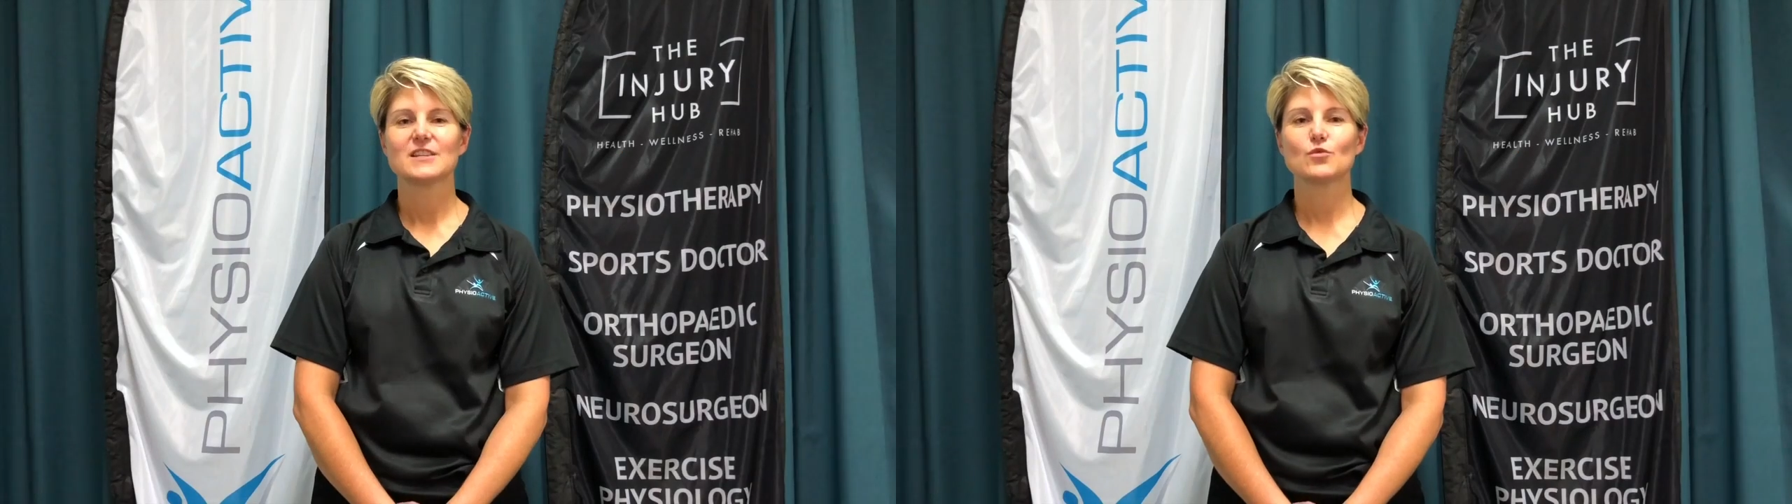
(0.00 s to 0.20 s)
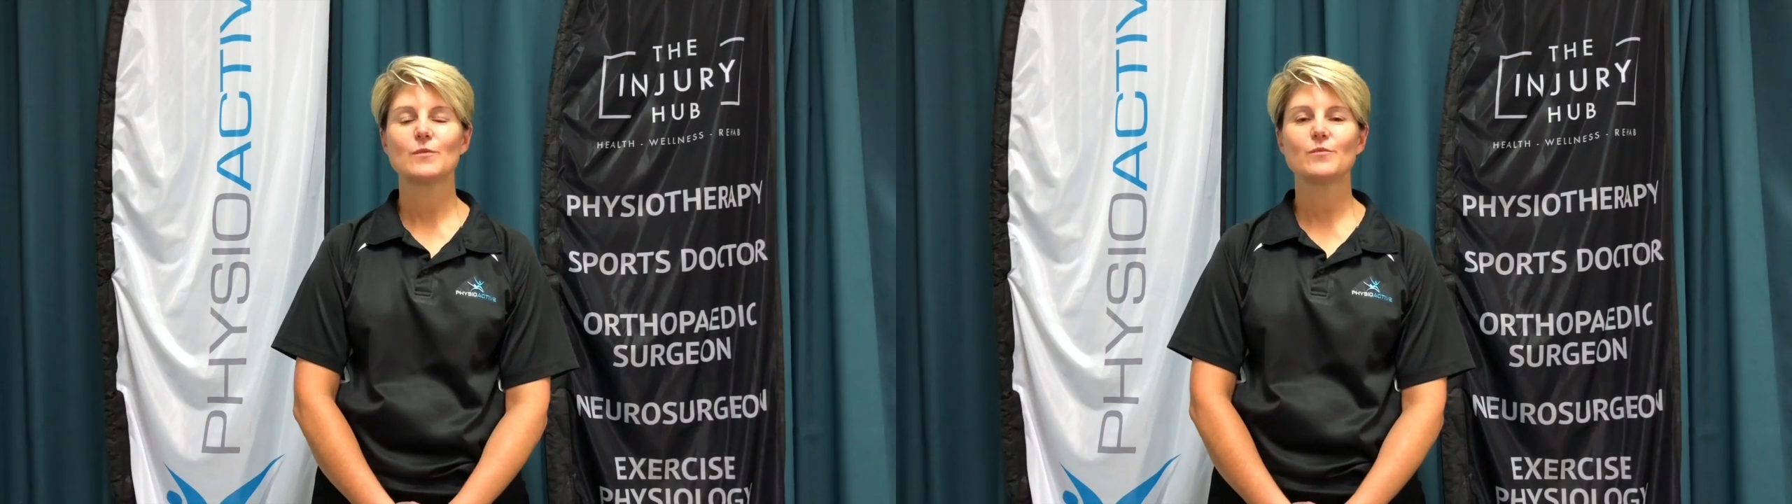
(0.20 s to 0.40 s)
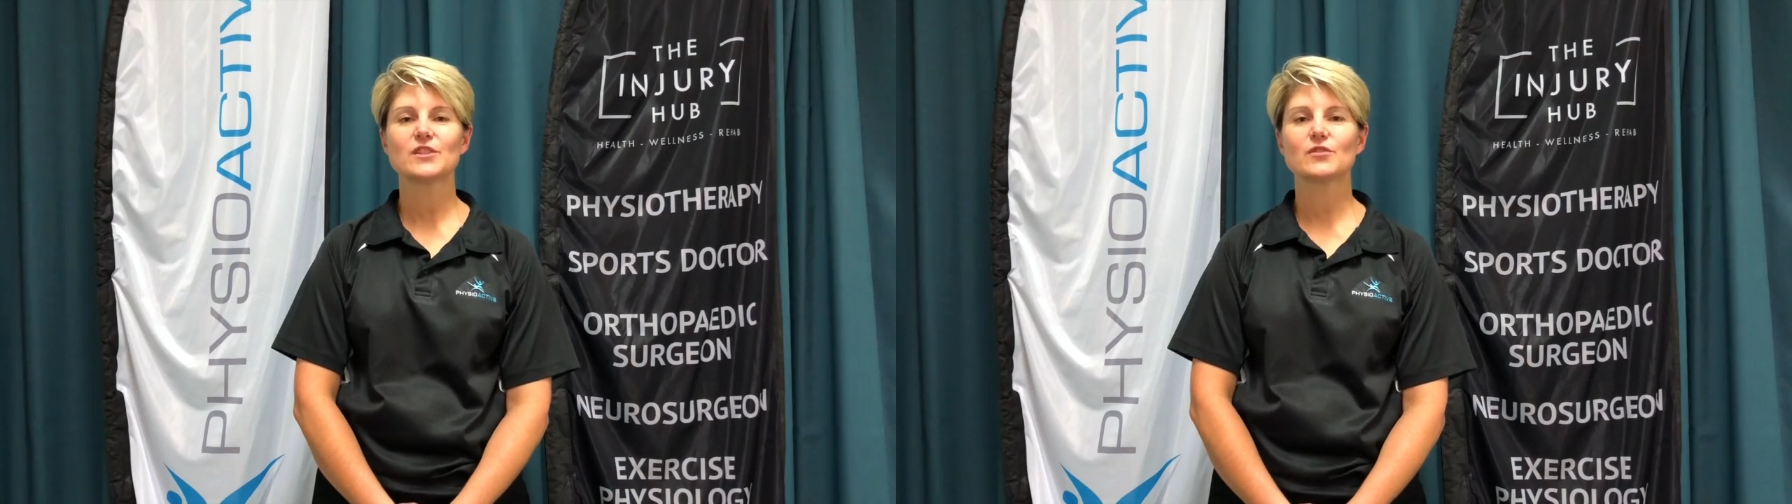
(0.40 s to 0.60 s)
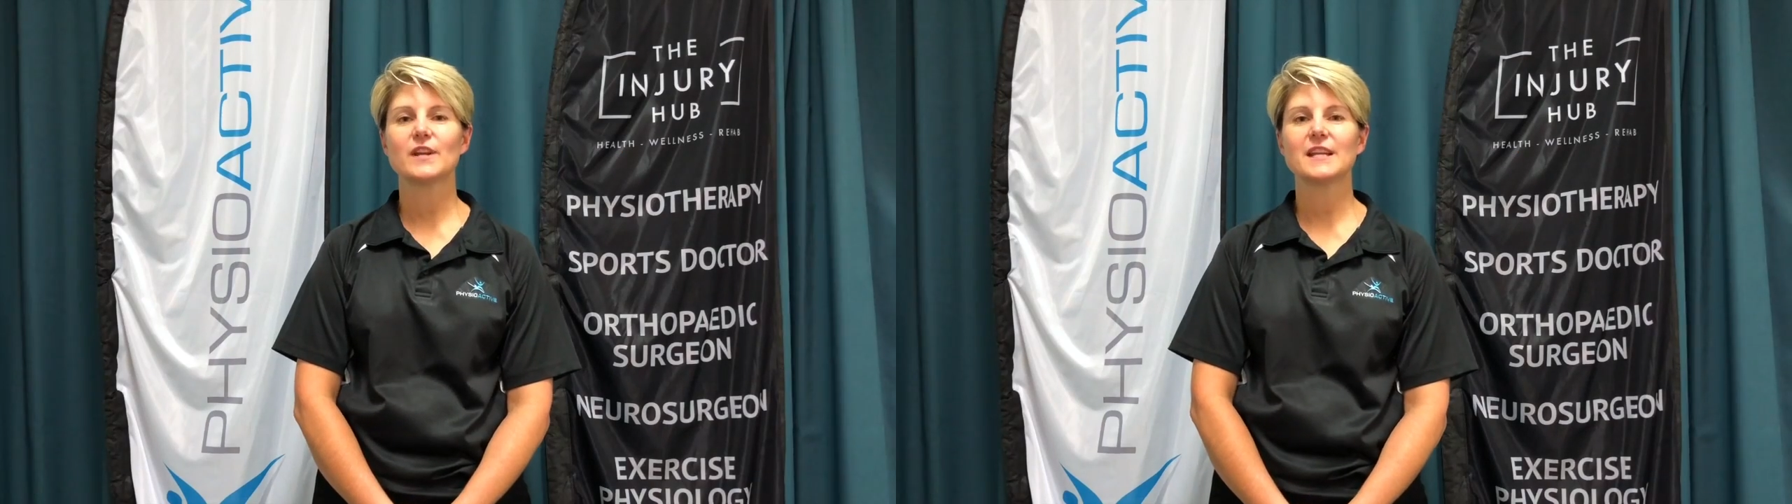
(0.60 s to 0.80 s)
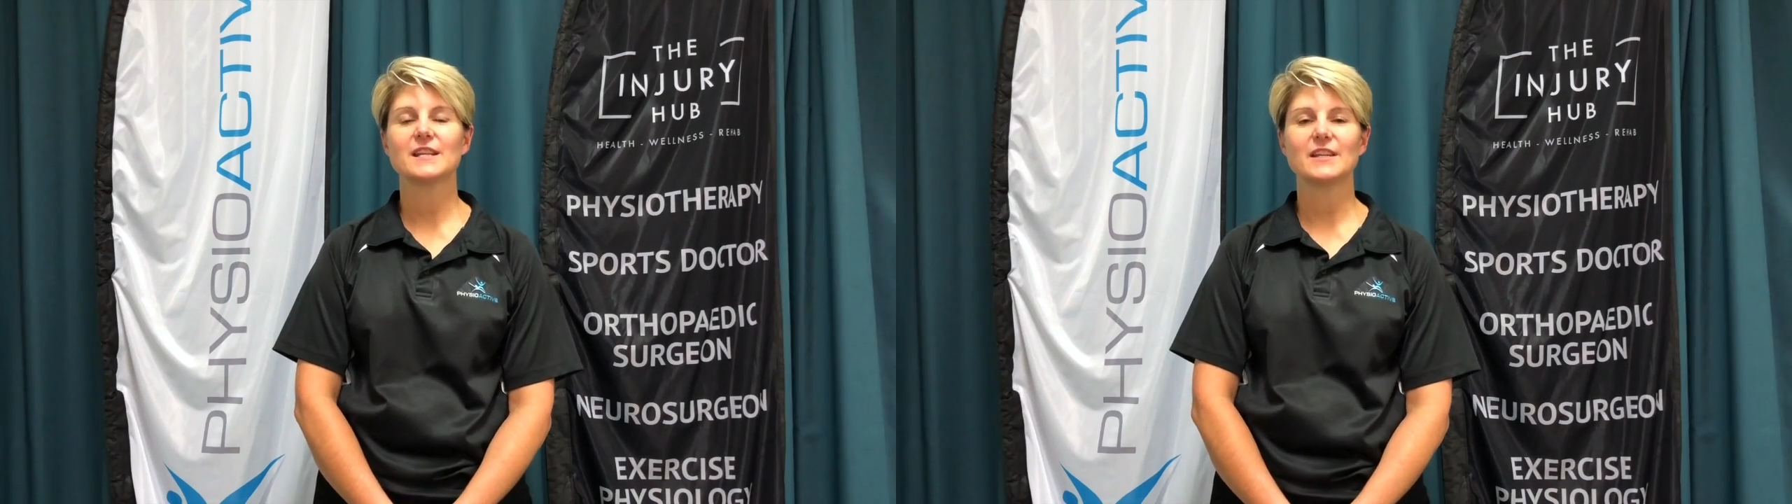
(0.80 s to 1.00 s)
So when we're
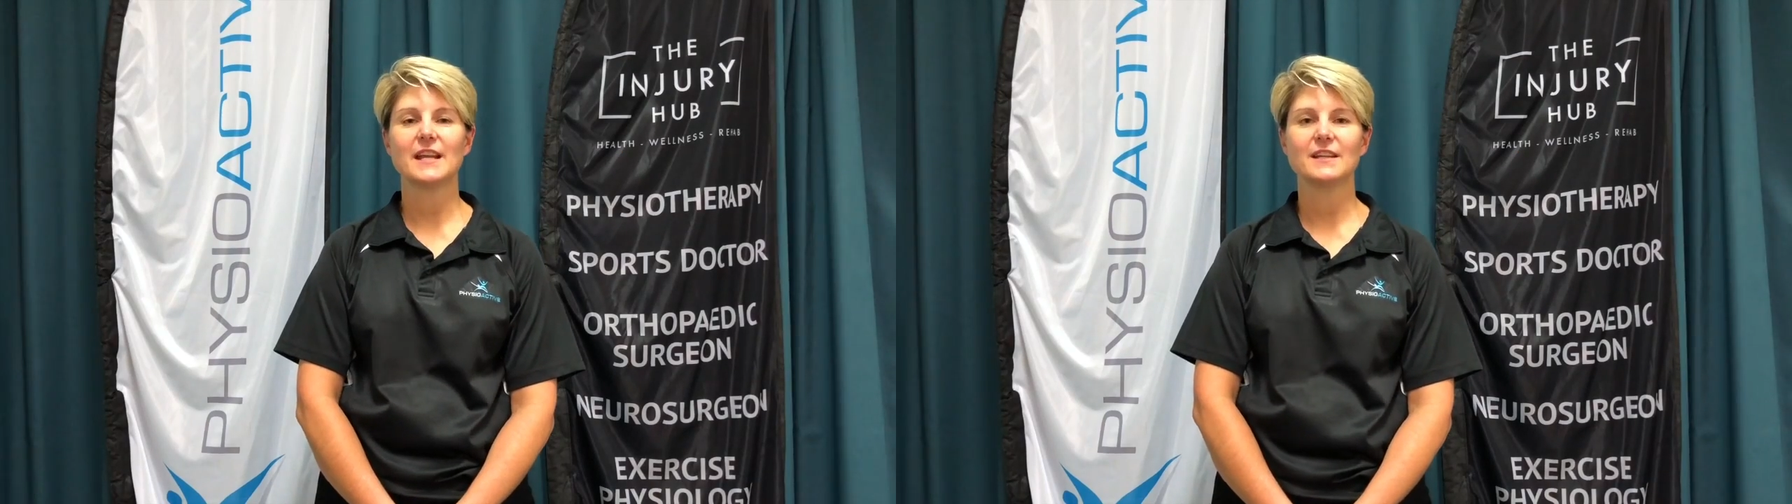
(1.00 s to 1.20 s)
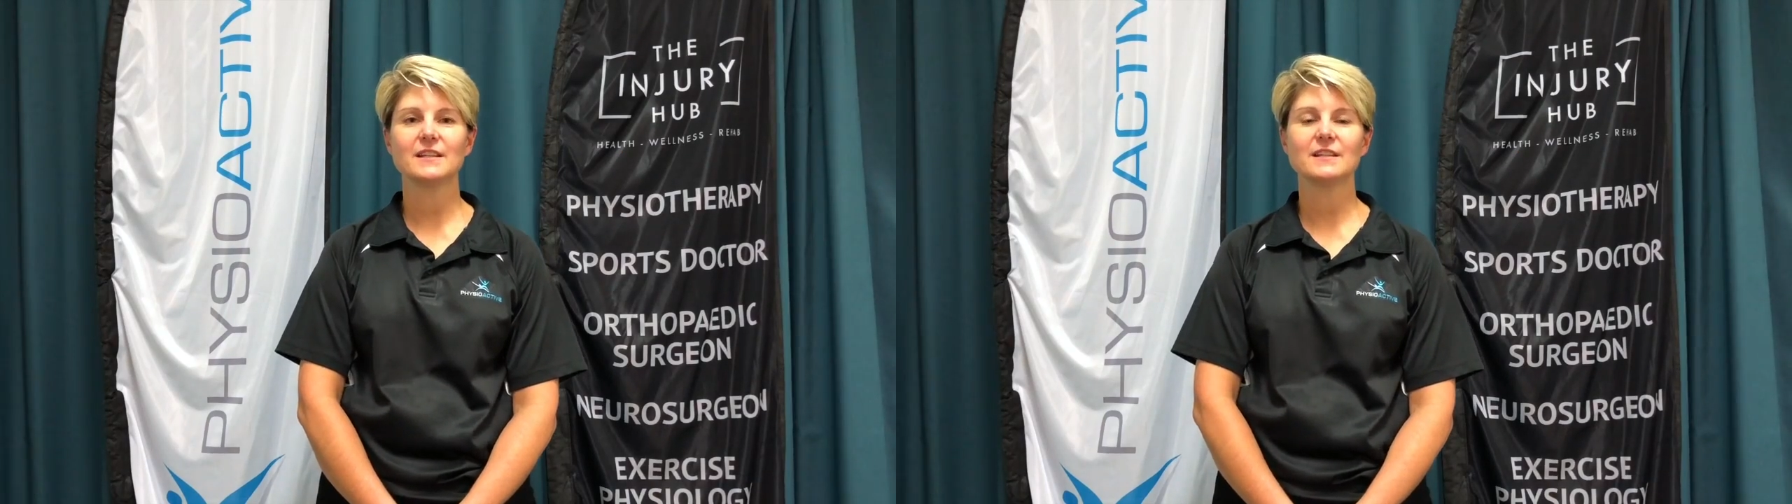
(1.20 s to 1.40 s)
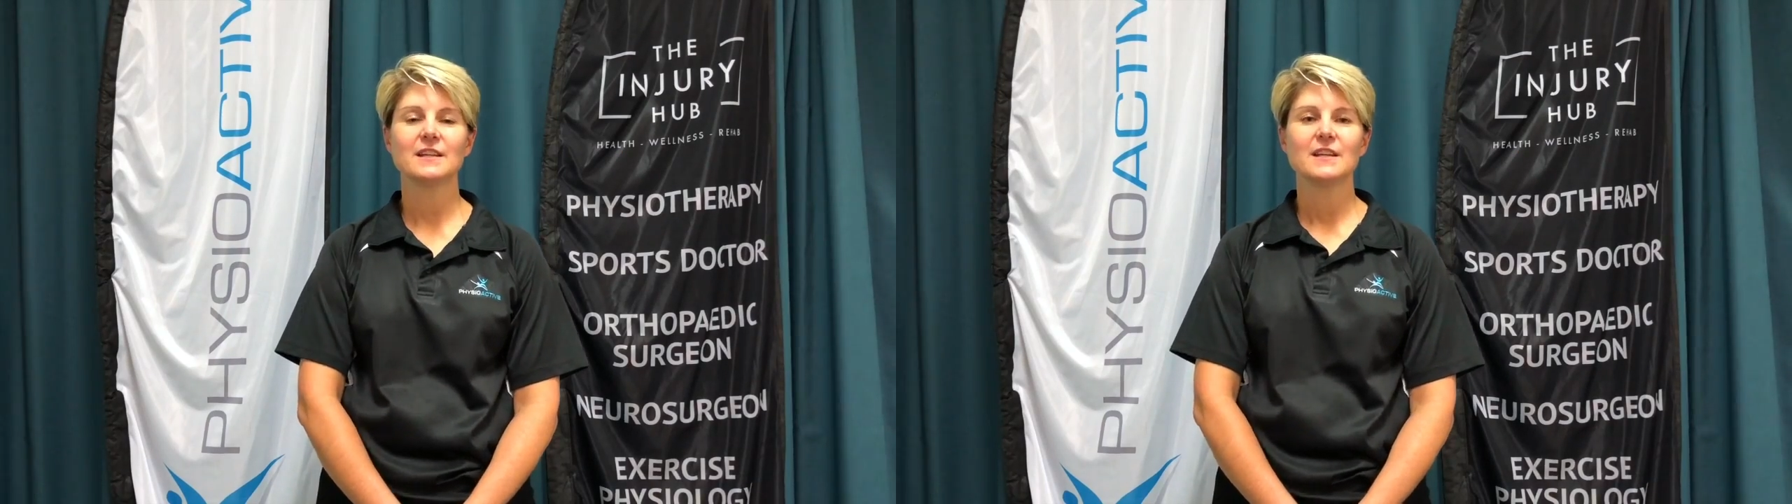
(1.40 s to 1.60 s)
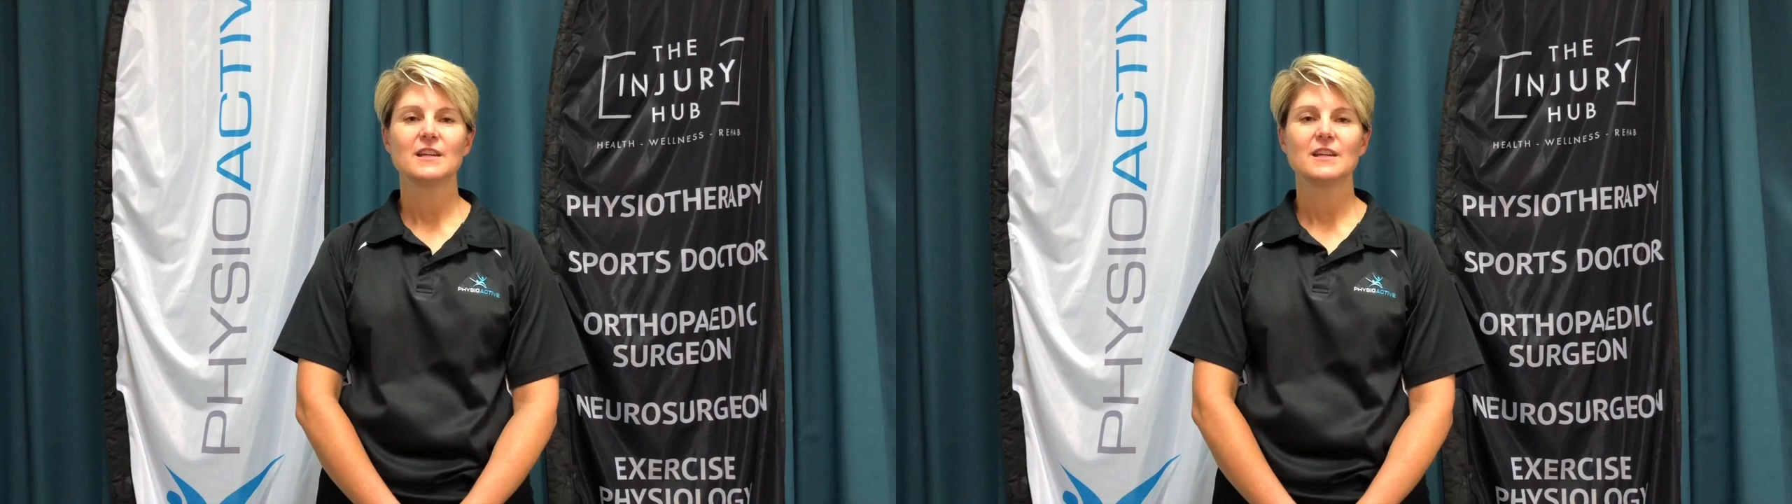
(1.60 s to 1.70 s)
treating a tendon,